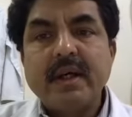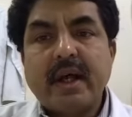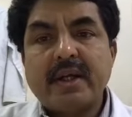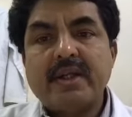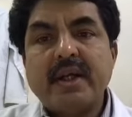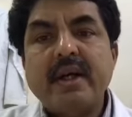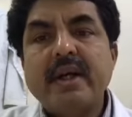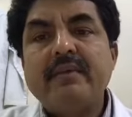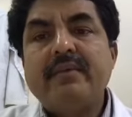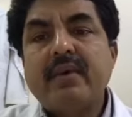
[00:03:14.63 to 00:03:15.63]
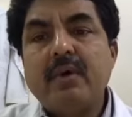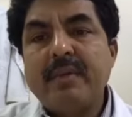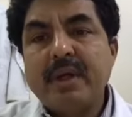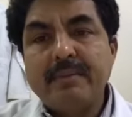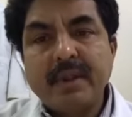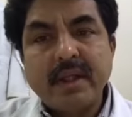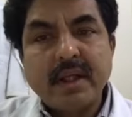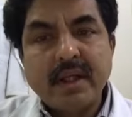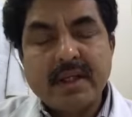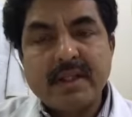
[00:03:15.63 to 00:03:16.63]
extending from an
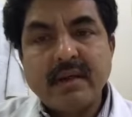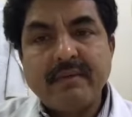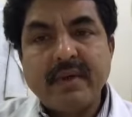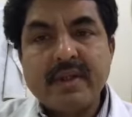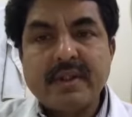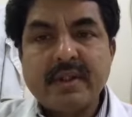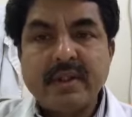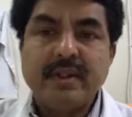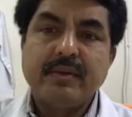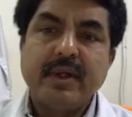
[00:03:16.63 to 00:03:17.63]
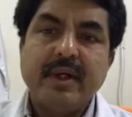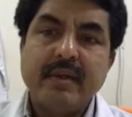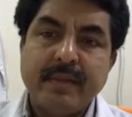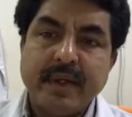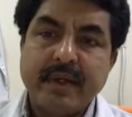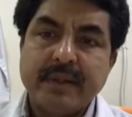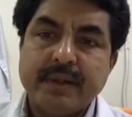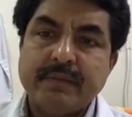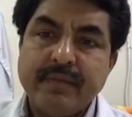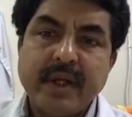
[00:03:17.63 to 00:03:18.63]
epithelial surface into the deeper
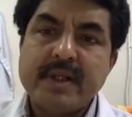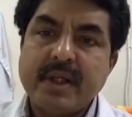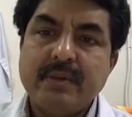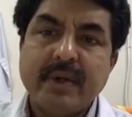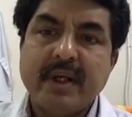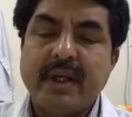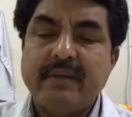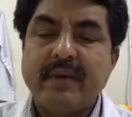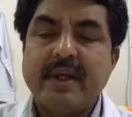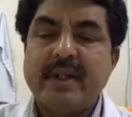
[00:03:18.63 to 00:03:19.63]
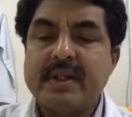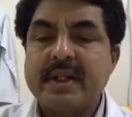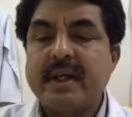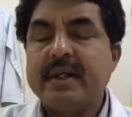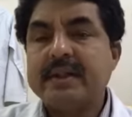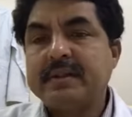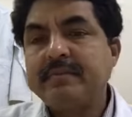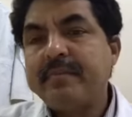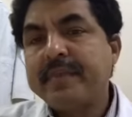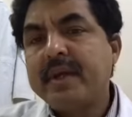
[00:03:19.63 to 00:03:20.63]
tissue. That's how we can define the sinus.
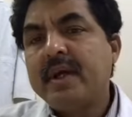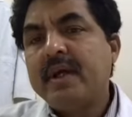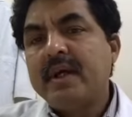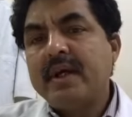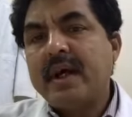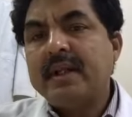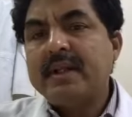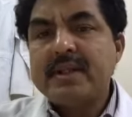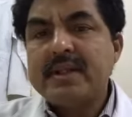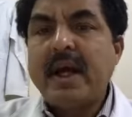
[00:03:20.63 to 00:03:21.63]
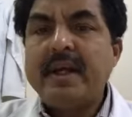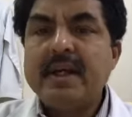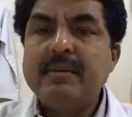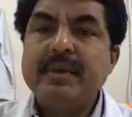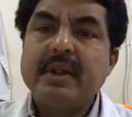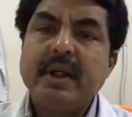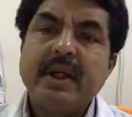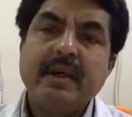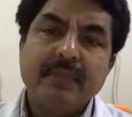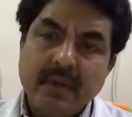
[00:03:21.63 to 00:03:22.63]
And this lining
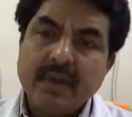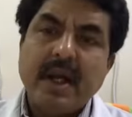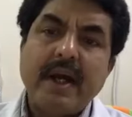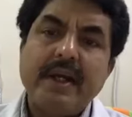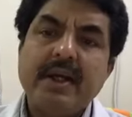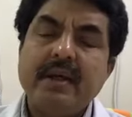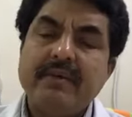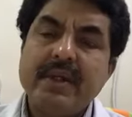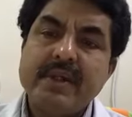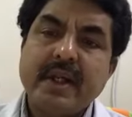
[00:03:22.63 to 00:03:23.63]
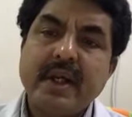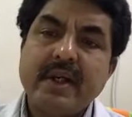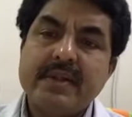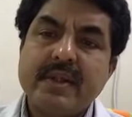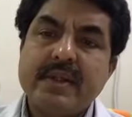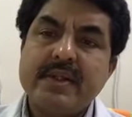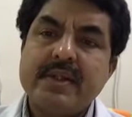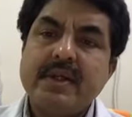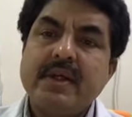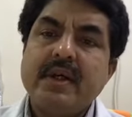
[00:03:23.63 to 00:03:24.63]
epithelium or lining of the sinus
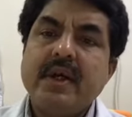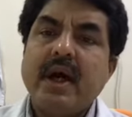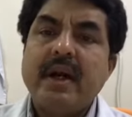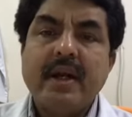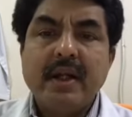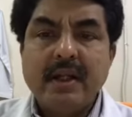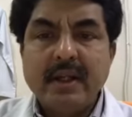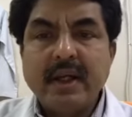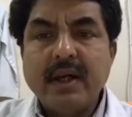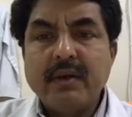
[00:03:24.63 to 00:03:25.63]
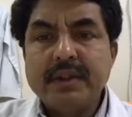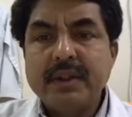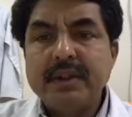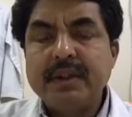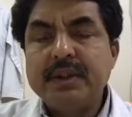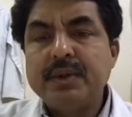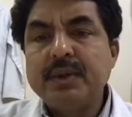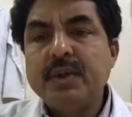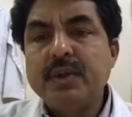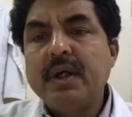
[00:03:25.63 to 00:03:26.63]
is unhealthy granulation
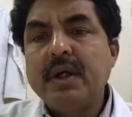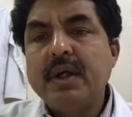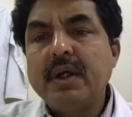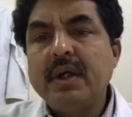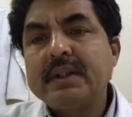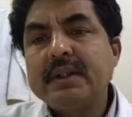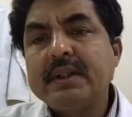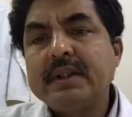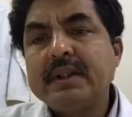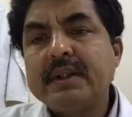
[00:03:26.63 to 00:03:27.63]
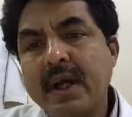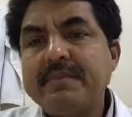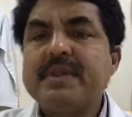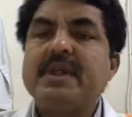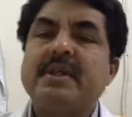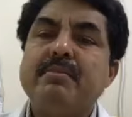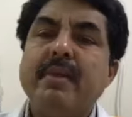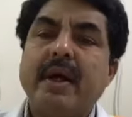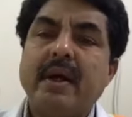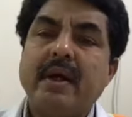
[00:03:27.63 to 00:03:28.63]
tissue, and sometimes it
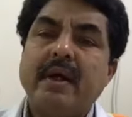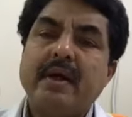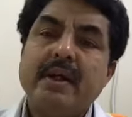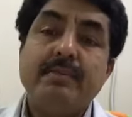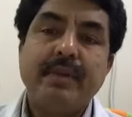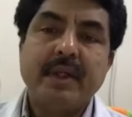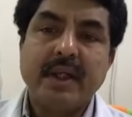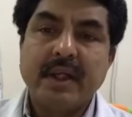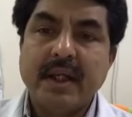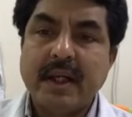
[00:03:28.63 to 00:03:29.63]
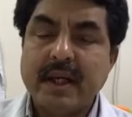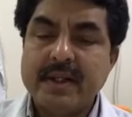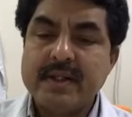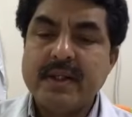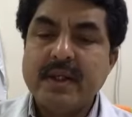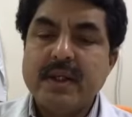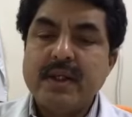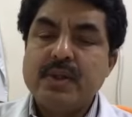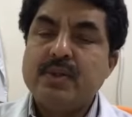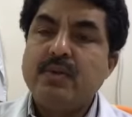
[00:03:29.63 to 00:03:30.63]
may epithelialize.
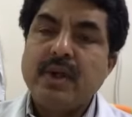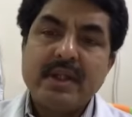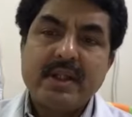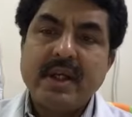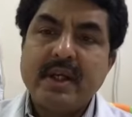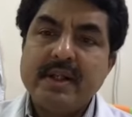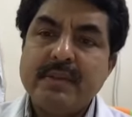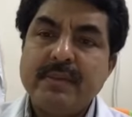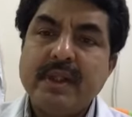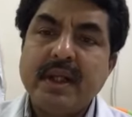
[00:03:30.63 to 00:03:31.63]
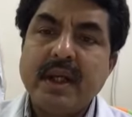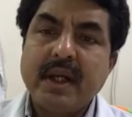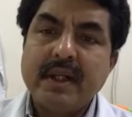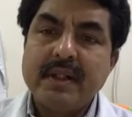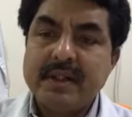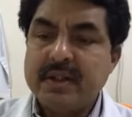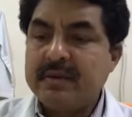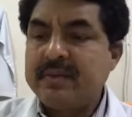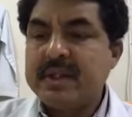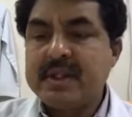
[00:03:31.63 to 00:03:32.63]
So once there is
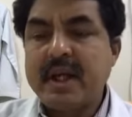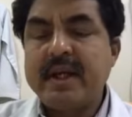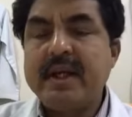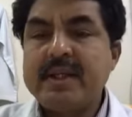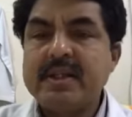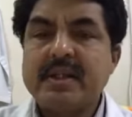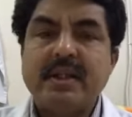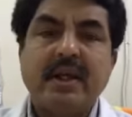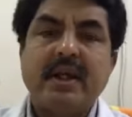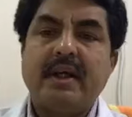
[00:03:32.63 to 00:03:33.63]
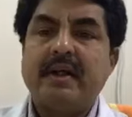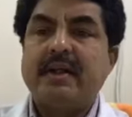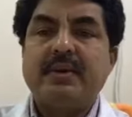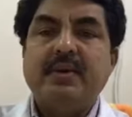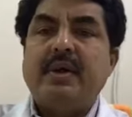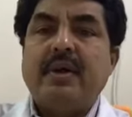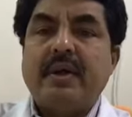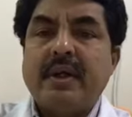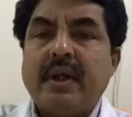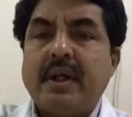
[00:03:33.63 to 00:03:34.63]
epithelialization of the sinus, then it will
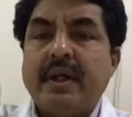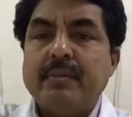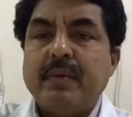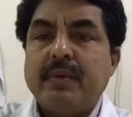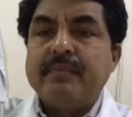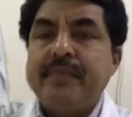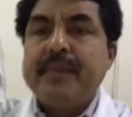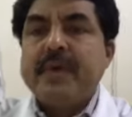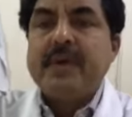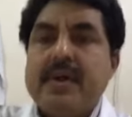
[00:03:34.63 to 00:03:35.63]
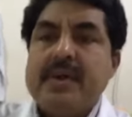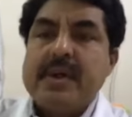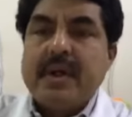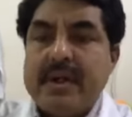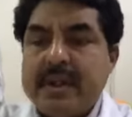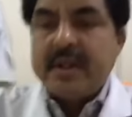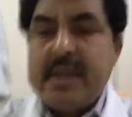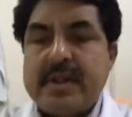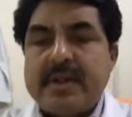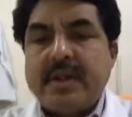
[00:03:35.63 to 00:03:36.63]
not heal anymore.
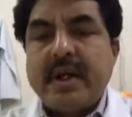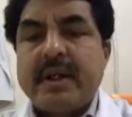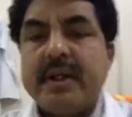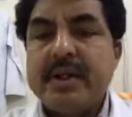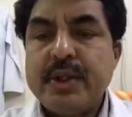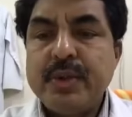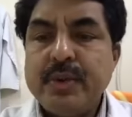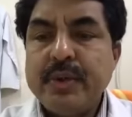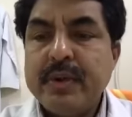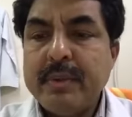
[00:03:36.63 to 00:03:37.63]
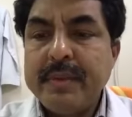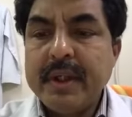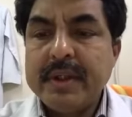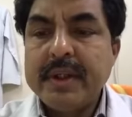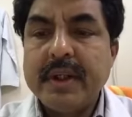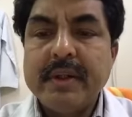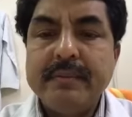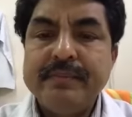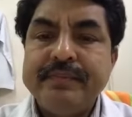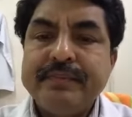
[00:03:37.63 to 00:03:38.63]
Just I can show you the picture
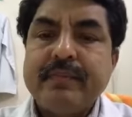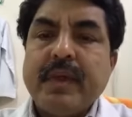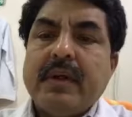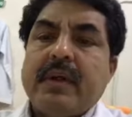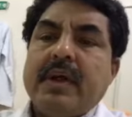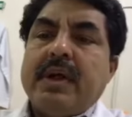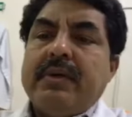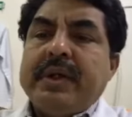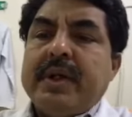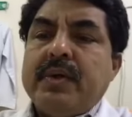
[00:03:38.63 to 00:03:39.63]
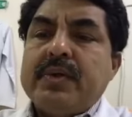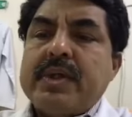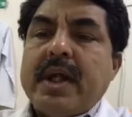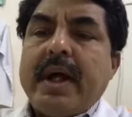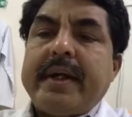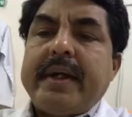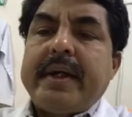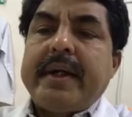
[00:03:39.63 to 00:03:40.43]
how it looks like.